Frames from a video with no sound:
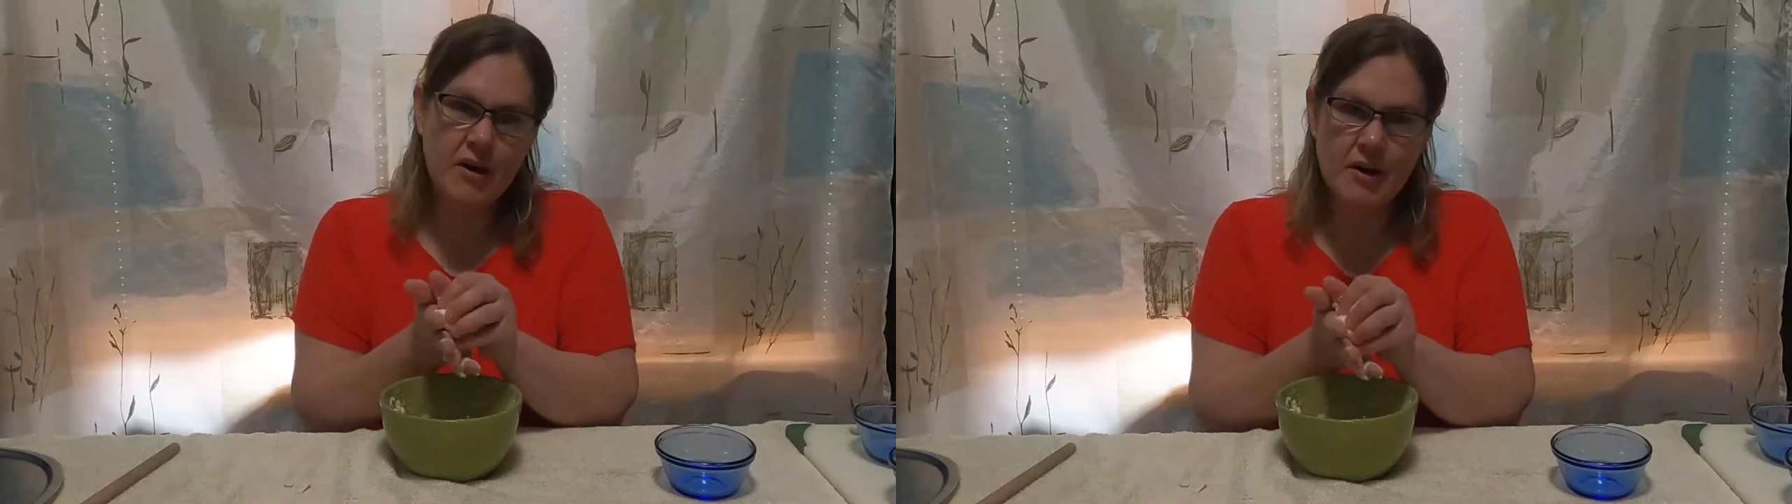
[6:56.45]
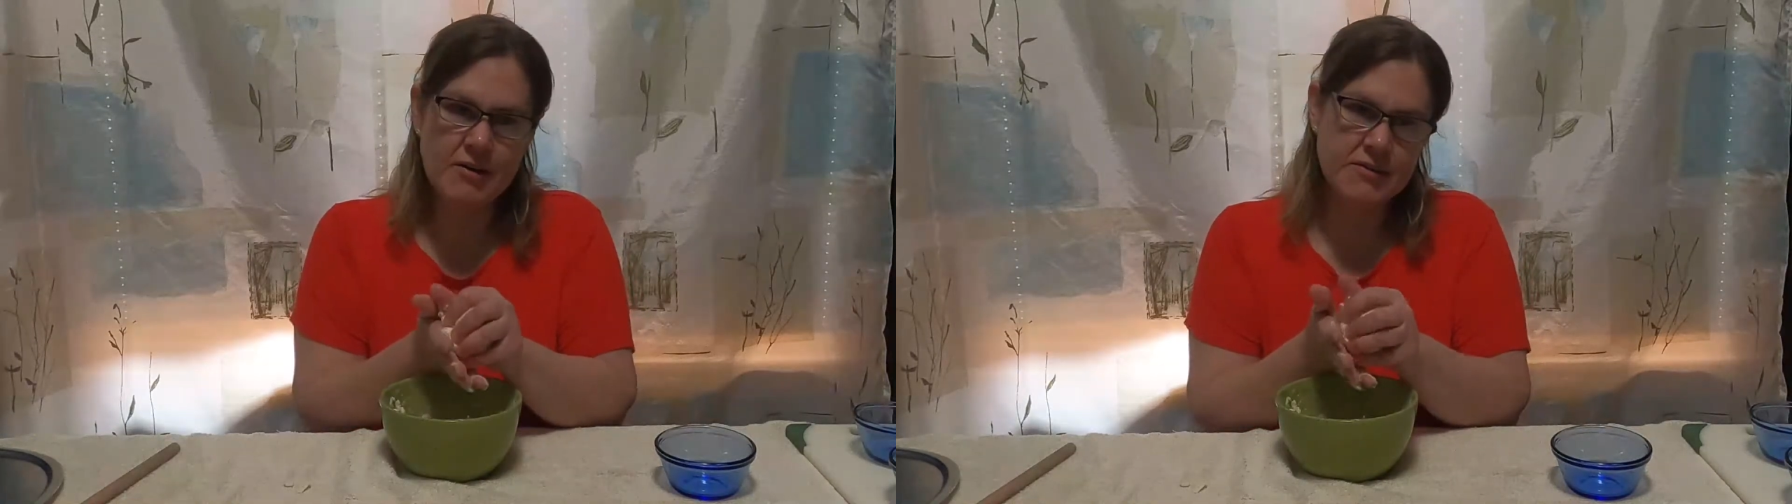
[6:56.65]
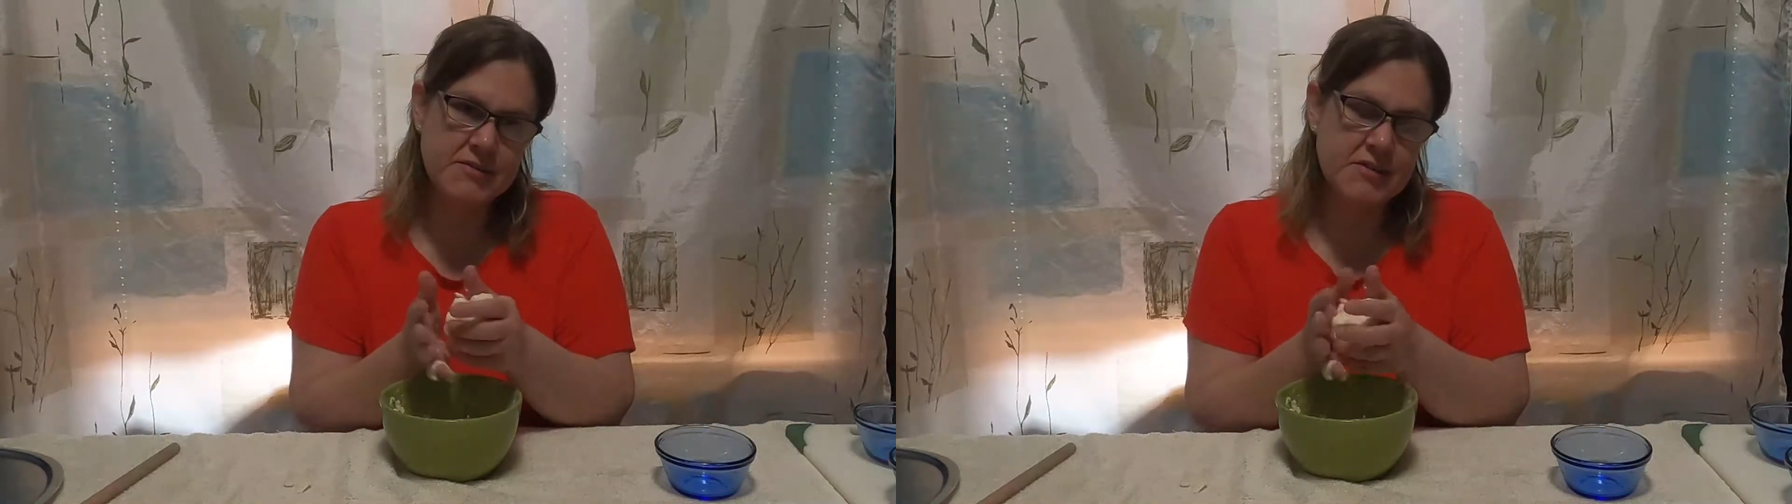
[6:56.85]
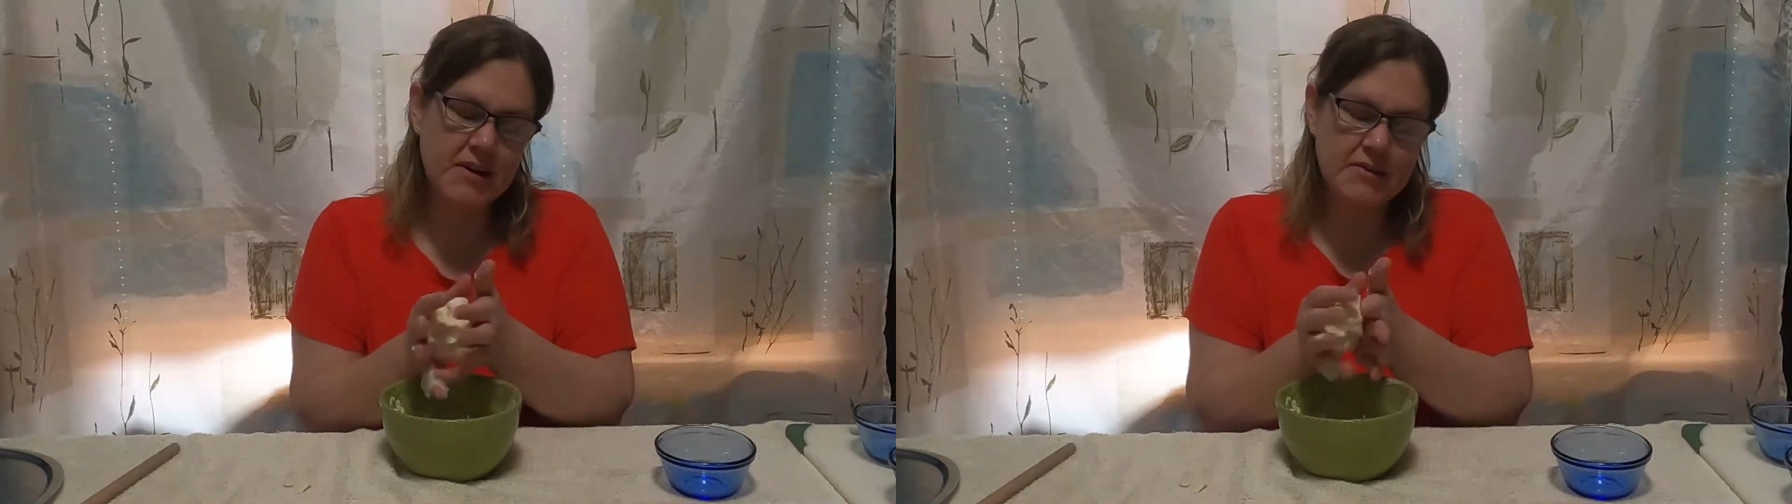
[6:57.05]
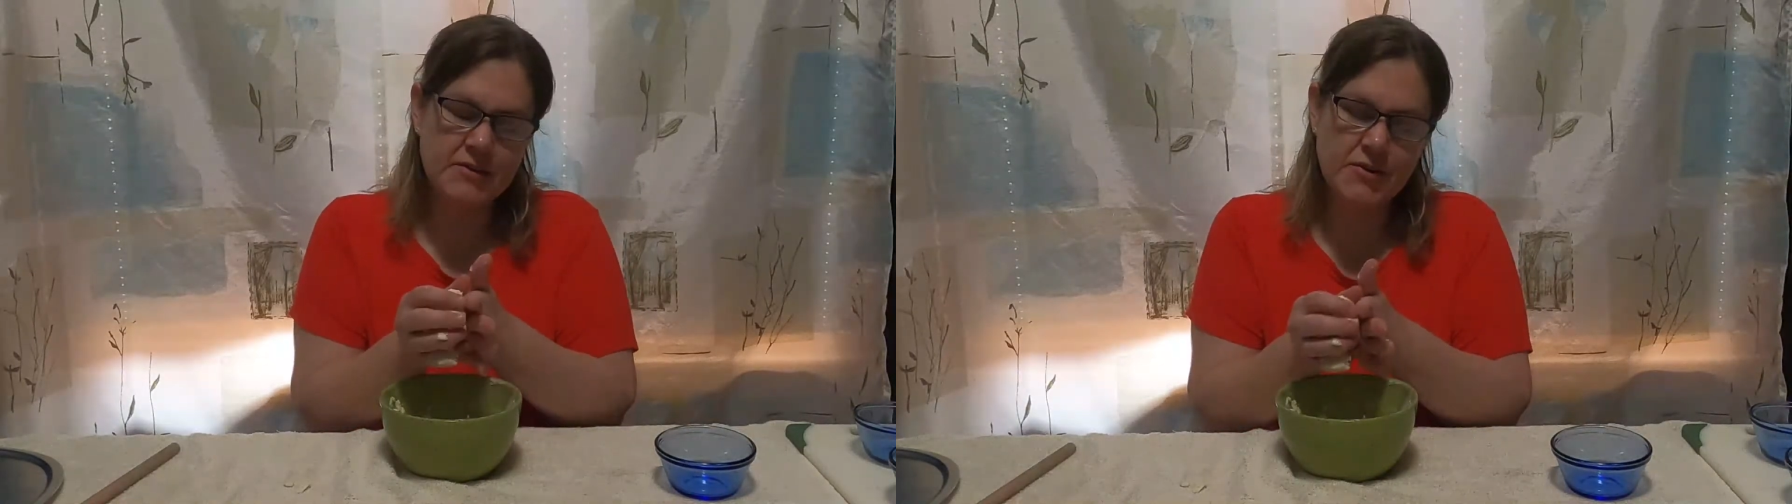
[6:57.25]
arts
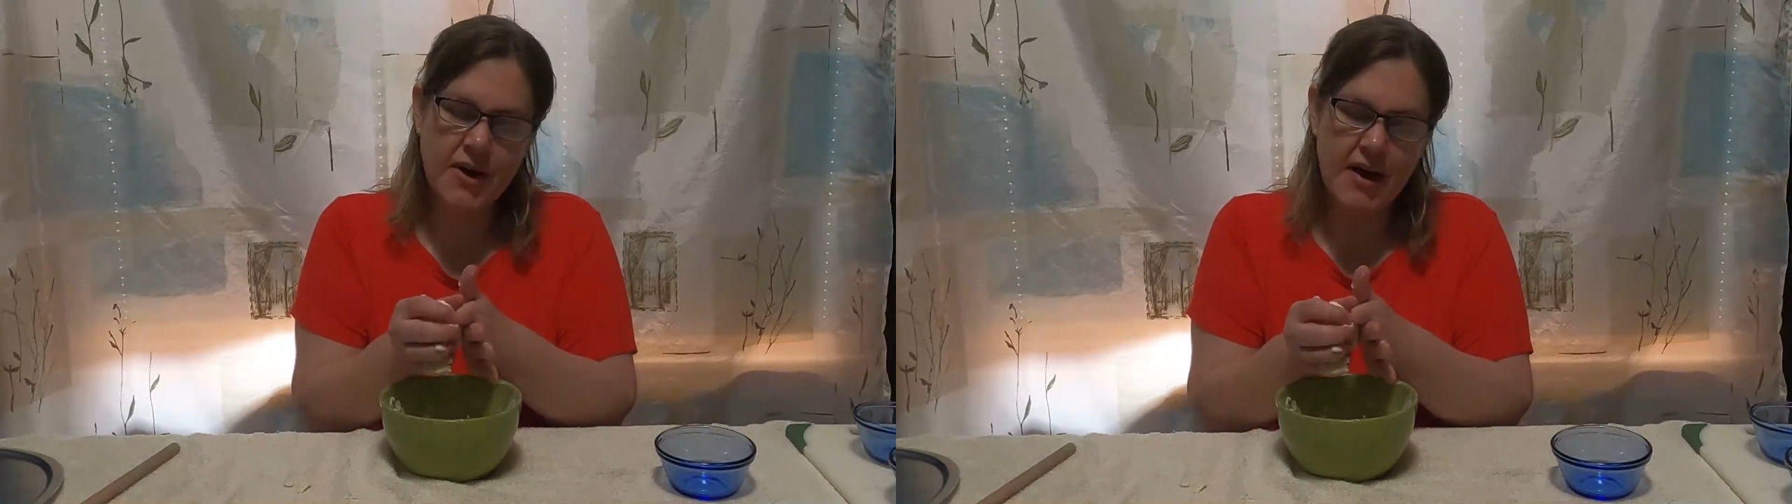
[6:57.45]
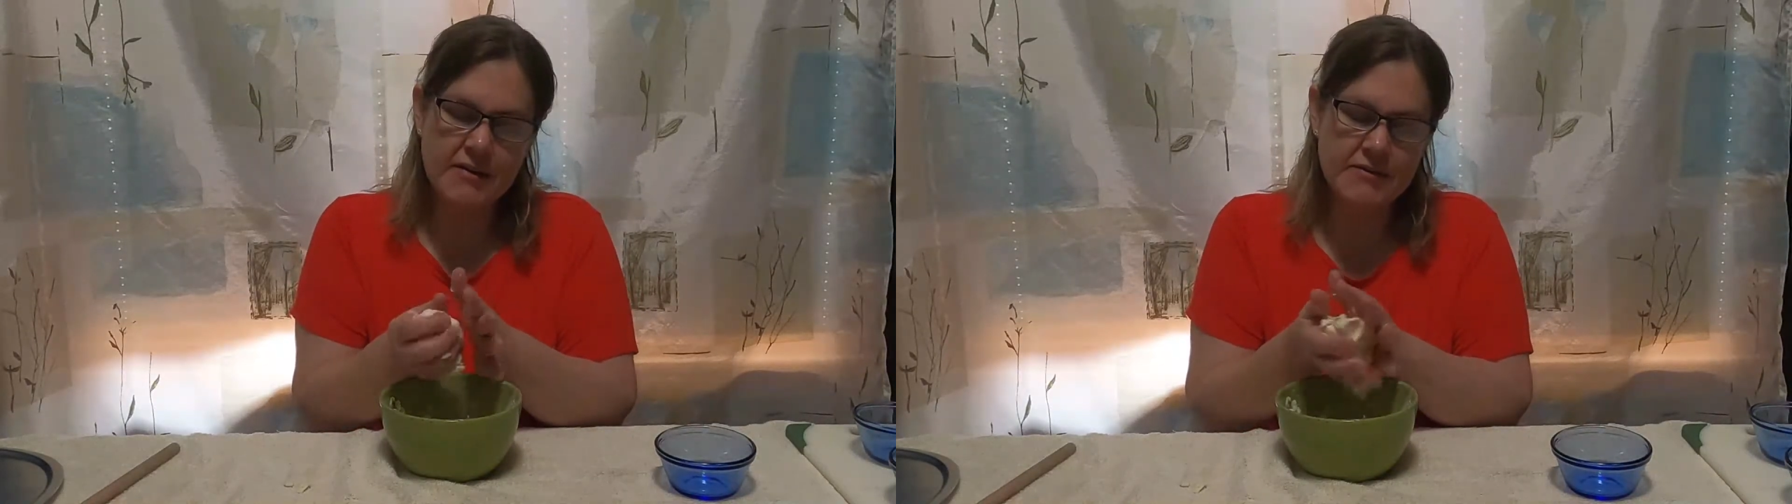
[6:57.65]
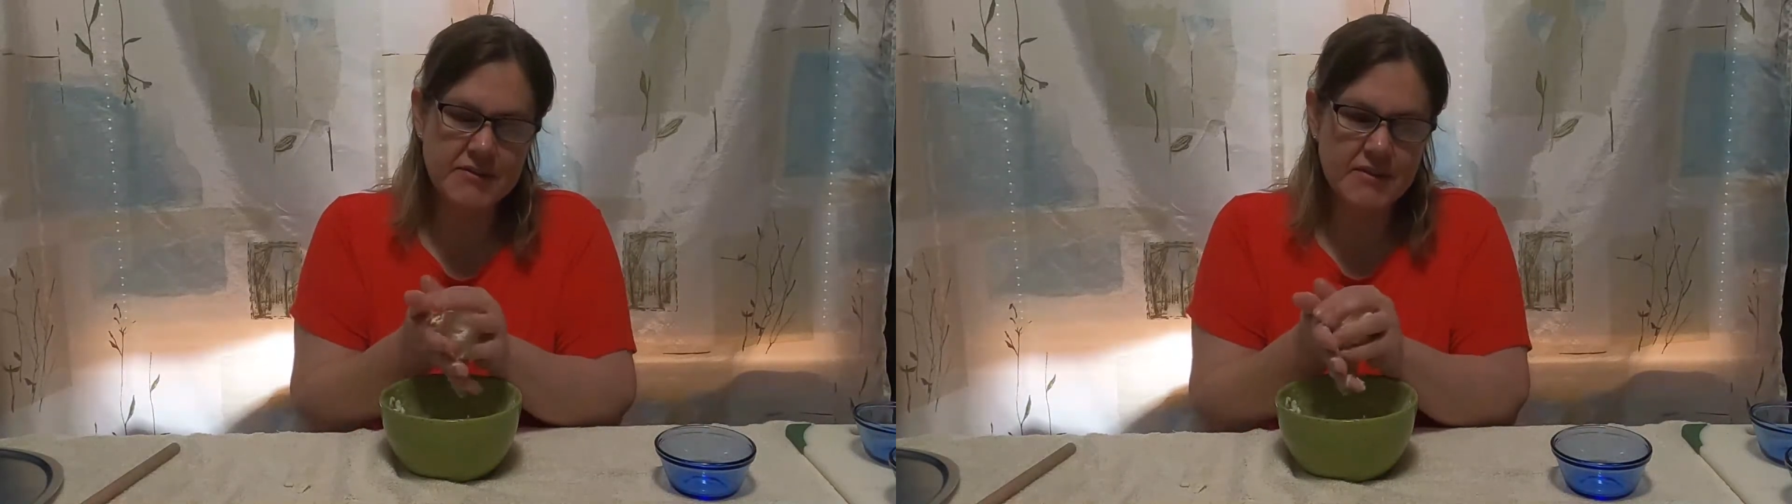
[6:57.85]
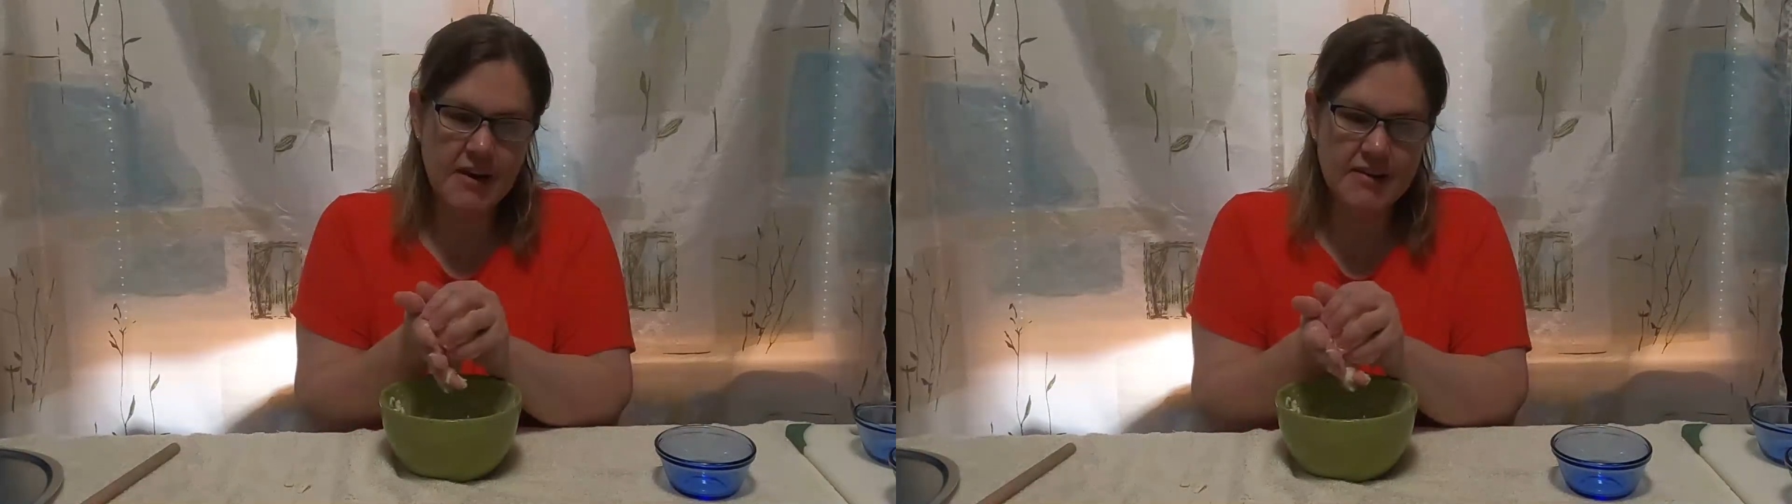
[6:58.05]
and crafts